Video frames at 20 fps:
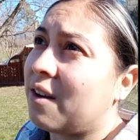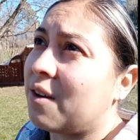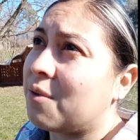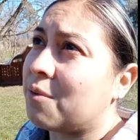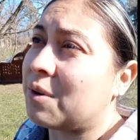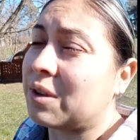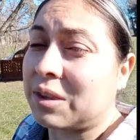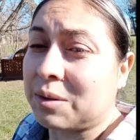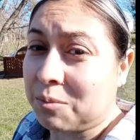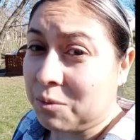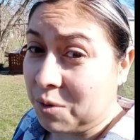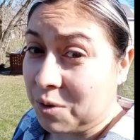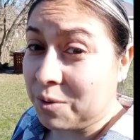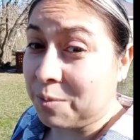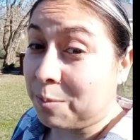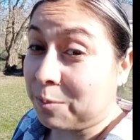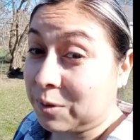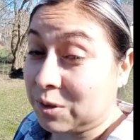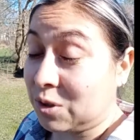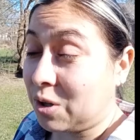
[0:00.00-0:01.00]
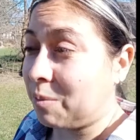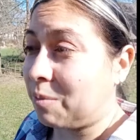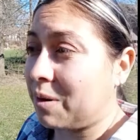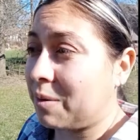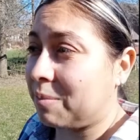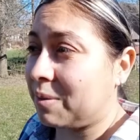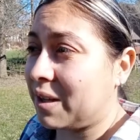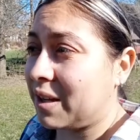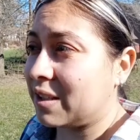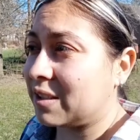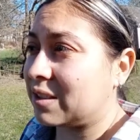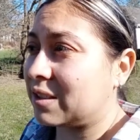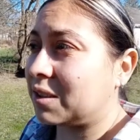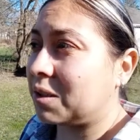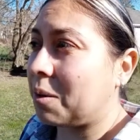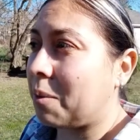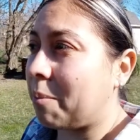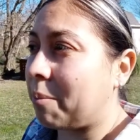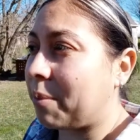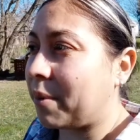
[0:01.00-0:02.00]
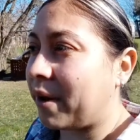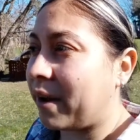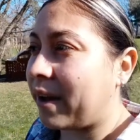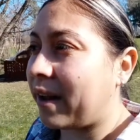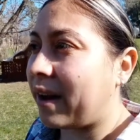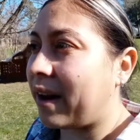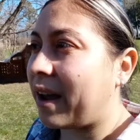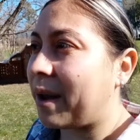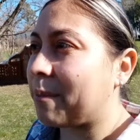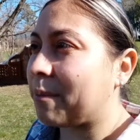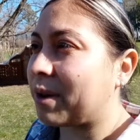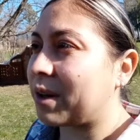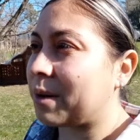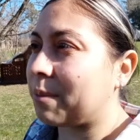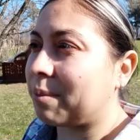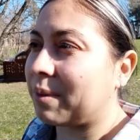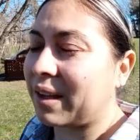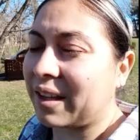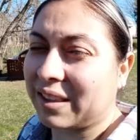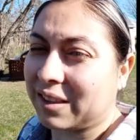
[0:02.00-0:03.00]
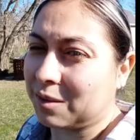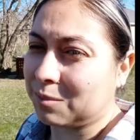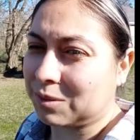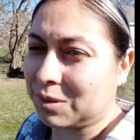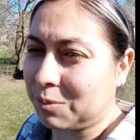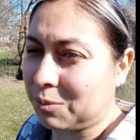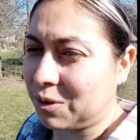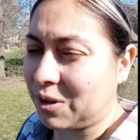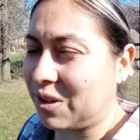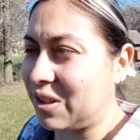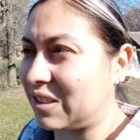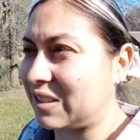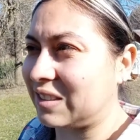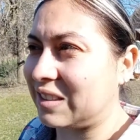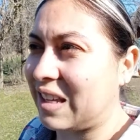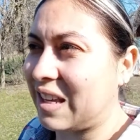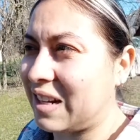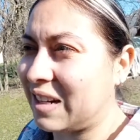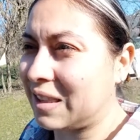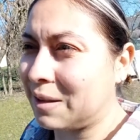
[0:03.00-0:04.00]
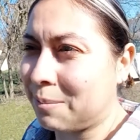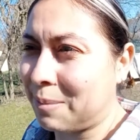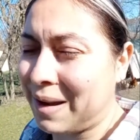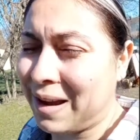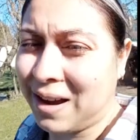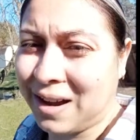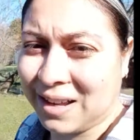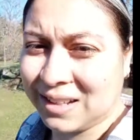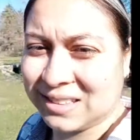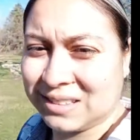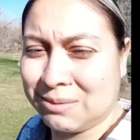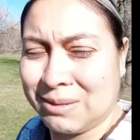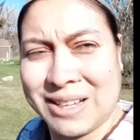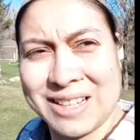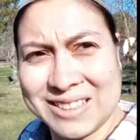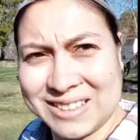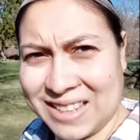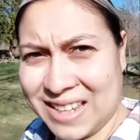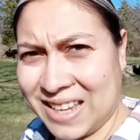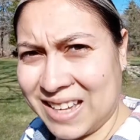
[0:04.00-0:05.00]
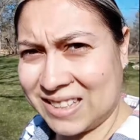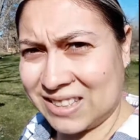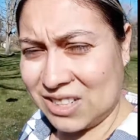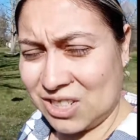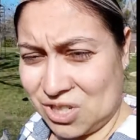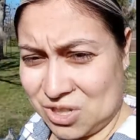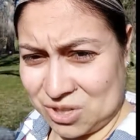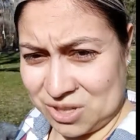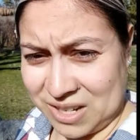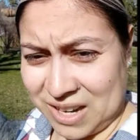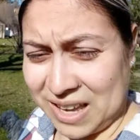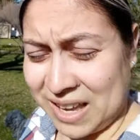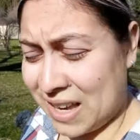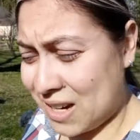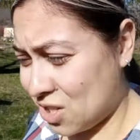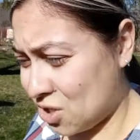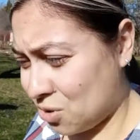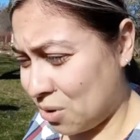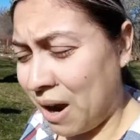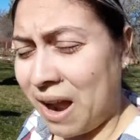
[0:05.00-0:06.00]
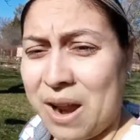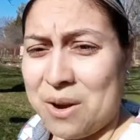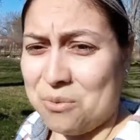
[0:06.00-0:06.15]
with the more strawberry plants, but I'm gonna plant them somewhere else, not in the pots, because they get dry